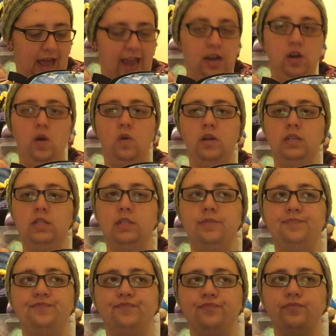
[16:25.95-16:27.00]
I noticed
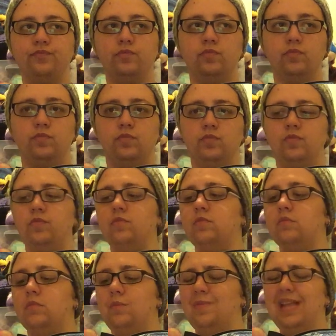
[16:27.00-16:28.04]

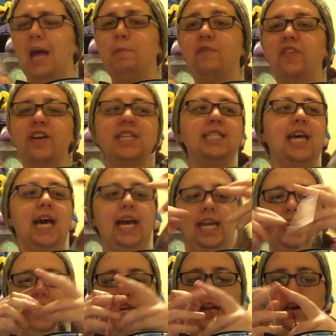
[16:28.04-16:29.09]
I'm a very
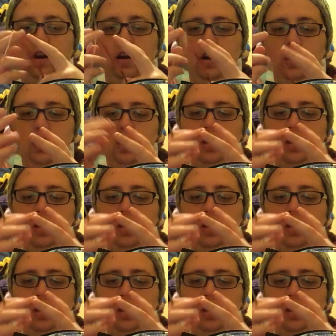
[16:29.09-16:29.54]
tight knitter.